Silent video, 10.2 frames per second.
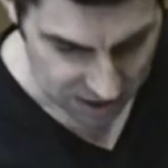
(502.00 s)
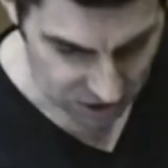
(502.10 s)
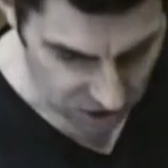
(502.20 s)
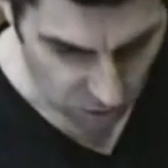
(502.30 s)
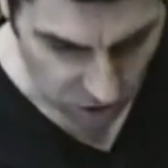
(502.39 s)

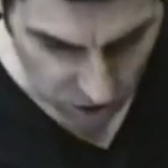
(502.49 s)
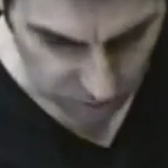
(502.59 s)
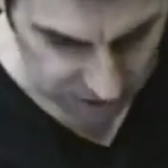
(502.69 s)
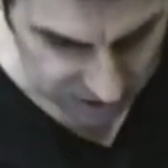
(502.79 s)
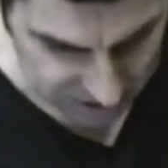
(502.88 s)
you know what
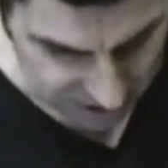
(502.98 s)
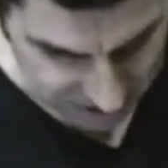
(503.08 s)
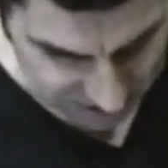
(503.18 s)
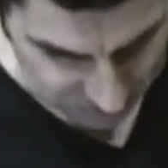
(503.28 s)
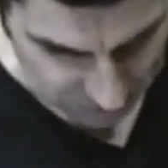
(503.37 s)
goblet is
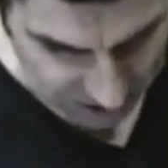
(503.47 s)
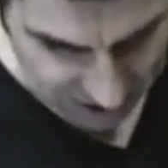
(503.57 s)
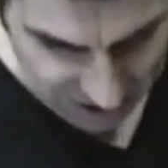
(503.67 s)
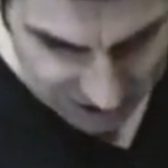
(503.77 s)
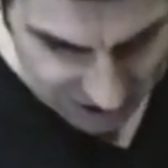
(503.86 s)
now.
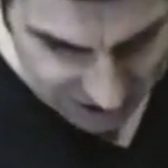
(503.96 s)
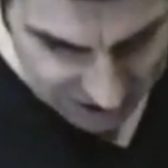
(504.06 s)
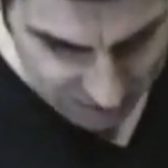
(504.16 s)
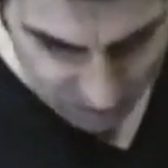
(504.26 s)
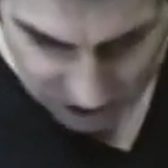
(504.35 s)
Um,